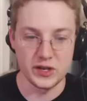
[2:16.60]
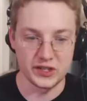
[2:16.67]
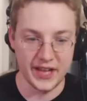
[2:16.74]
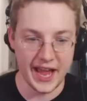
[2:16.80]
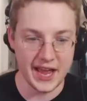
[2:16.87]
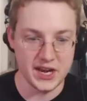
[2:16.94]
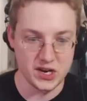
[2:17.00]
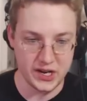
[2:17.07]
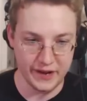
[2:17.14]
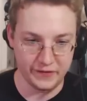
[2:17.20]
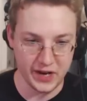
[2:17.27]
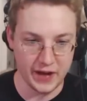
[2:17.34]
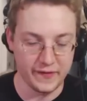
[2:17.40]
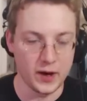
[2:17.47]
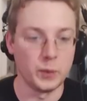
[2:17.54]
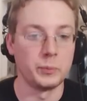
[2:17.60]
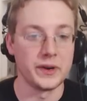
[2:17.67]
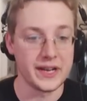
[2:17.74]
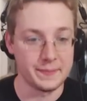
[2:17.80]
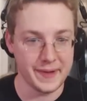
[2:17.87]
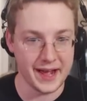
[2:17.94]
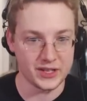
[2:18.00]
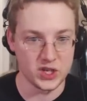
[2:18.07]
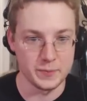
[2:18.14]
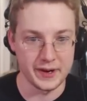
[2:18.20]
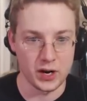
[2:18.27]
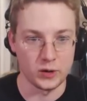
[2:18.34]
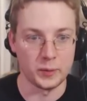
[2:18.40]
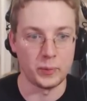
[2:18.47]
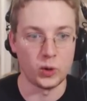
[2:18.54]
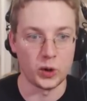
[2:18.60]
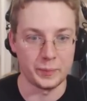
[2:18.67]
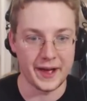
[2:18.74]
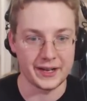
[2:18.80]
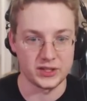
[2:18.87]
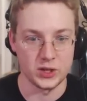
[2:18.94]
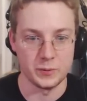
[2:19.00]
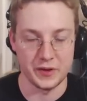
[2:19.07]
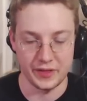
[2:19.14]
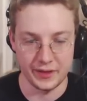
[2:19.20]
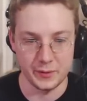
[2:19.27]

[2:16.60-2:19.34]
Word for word: If you could just hand your gift off, I'll bring it back to him and I'll report back to